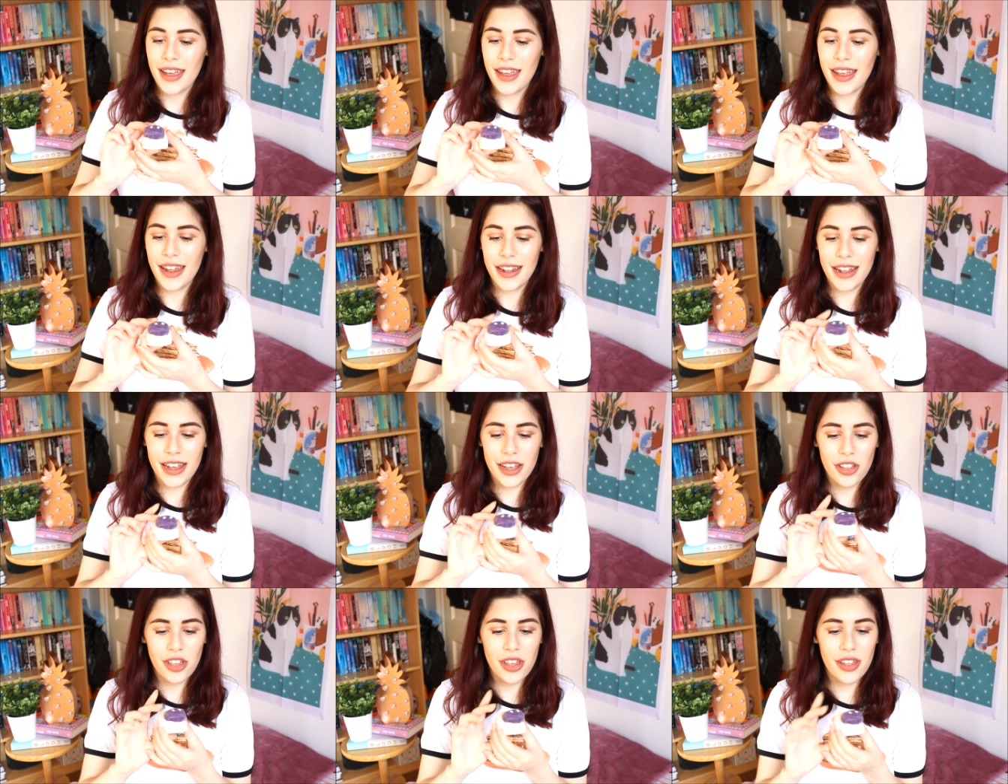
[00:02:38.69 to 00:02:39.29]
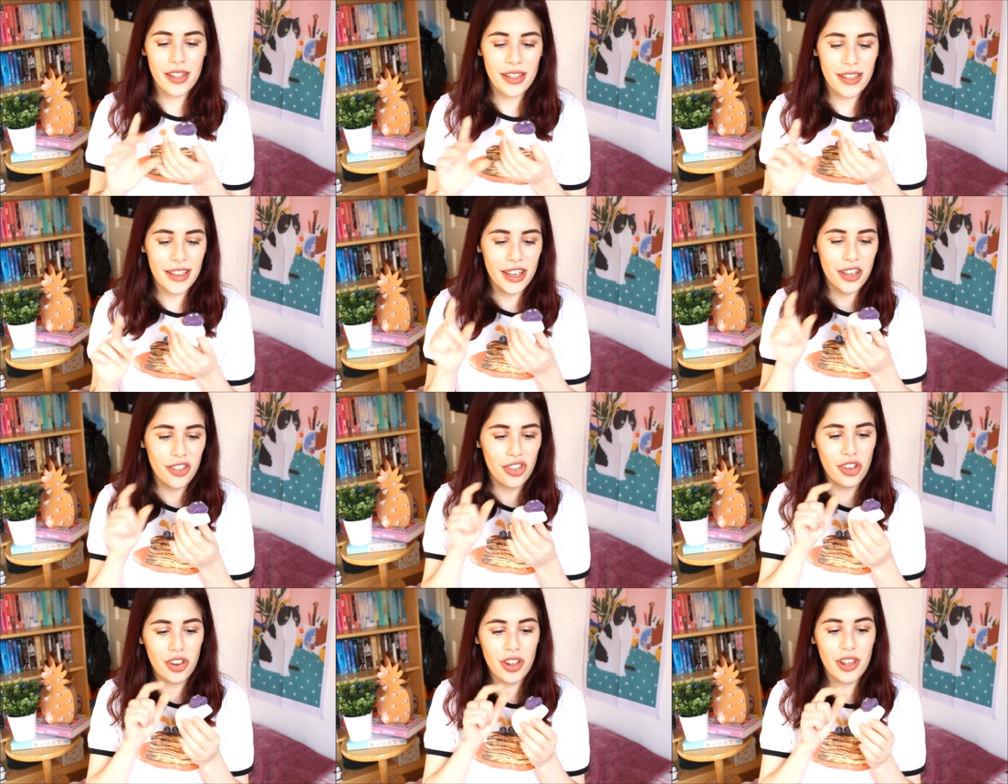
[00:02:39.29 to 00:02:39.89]
It is
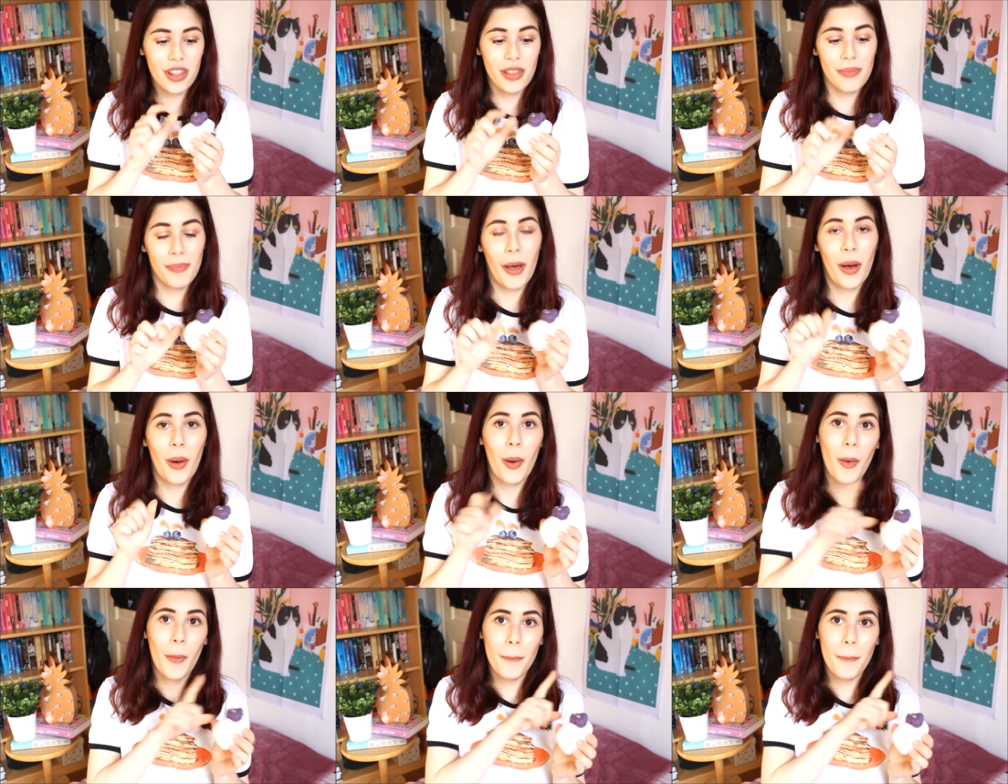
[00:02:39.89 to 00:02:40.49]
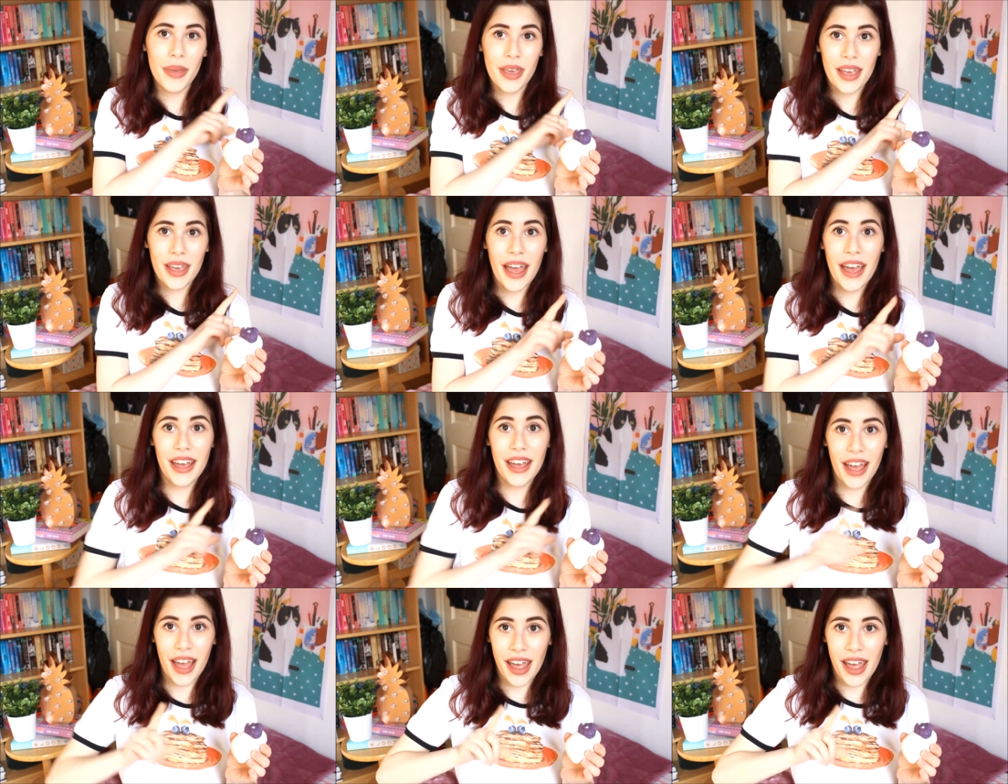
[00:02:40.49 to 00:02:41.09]
literally spelled
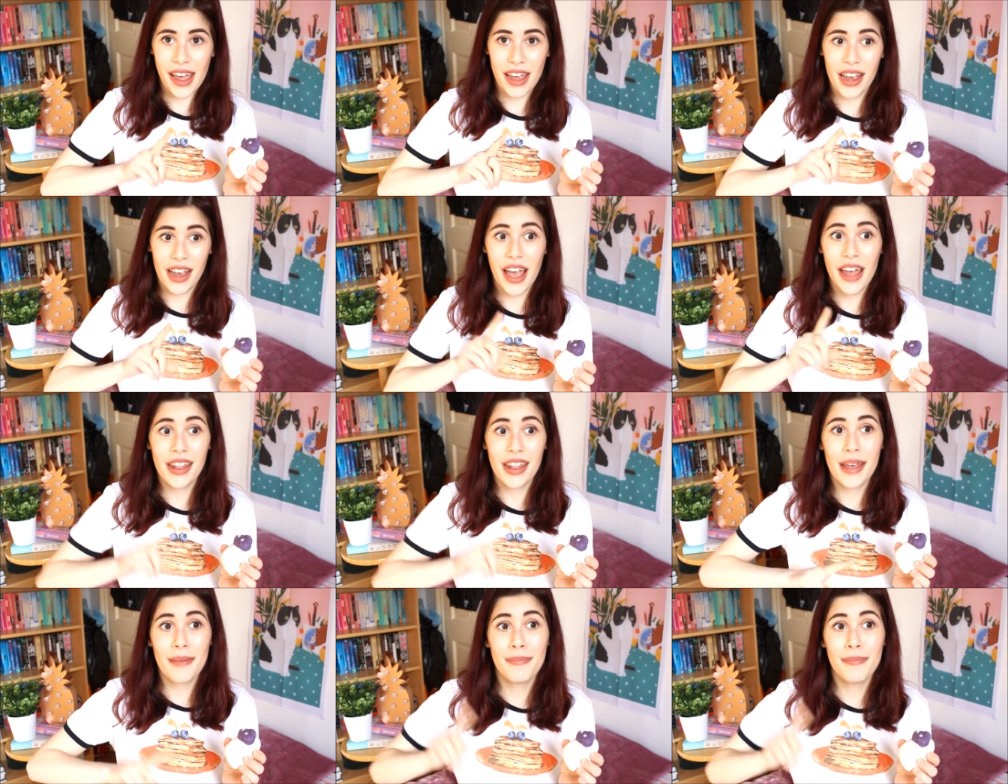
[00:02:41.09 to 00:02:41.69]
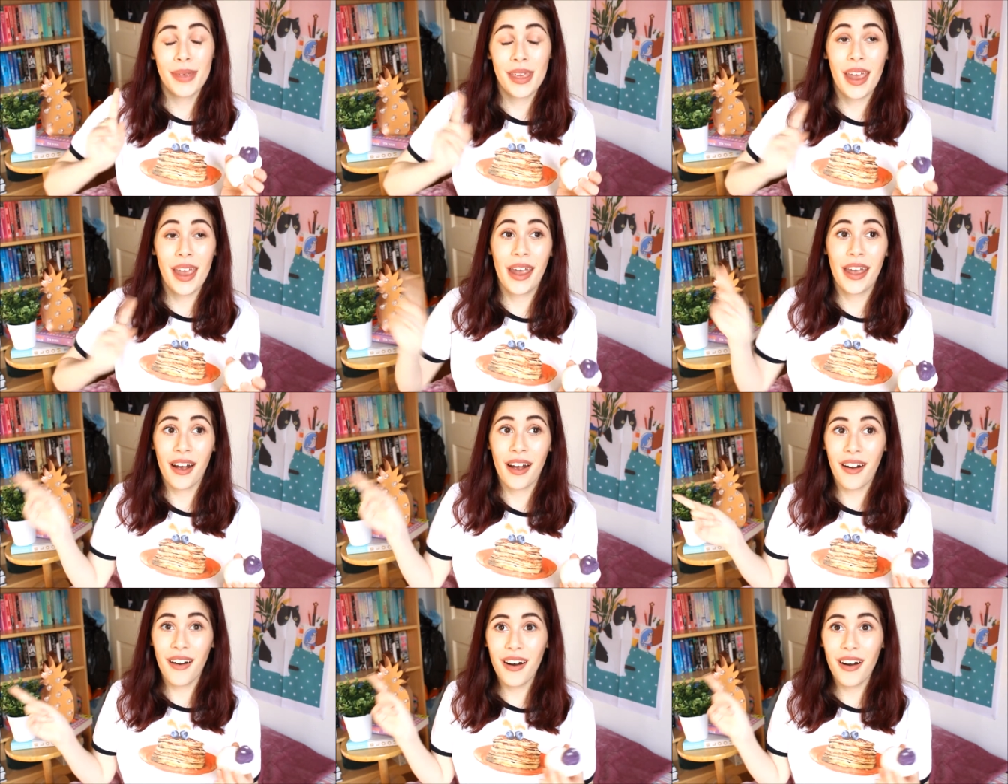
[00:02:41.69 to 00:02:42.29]
B-A-A and then
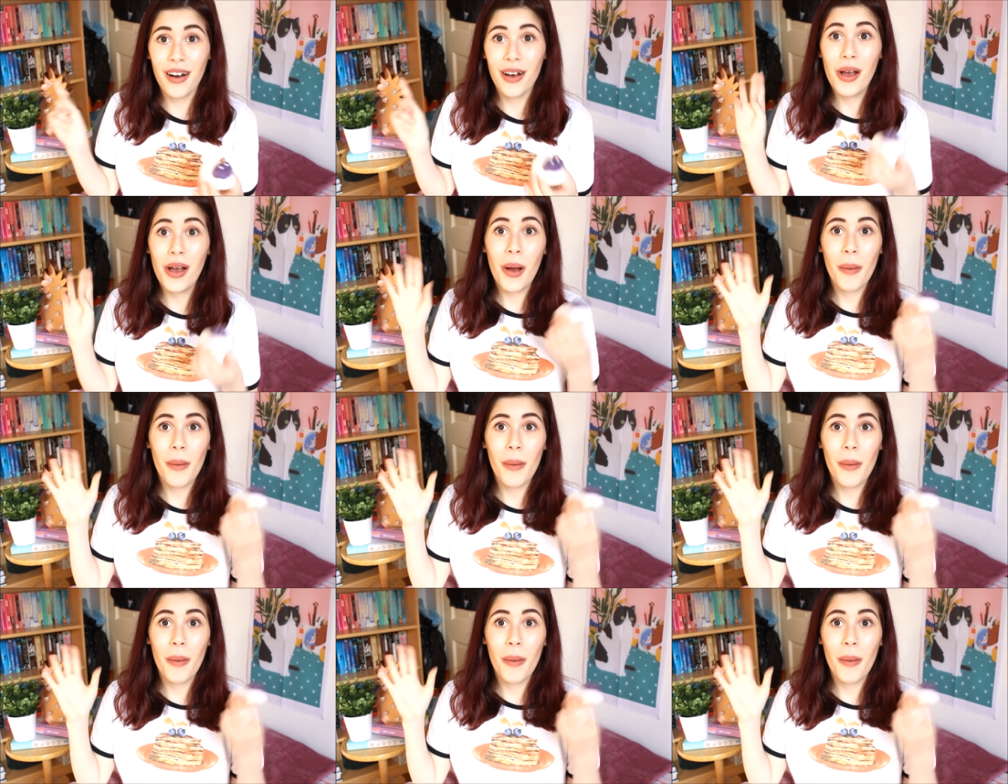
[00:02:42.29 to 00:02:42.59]
B-A-R.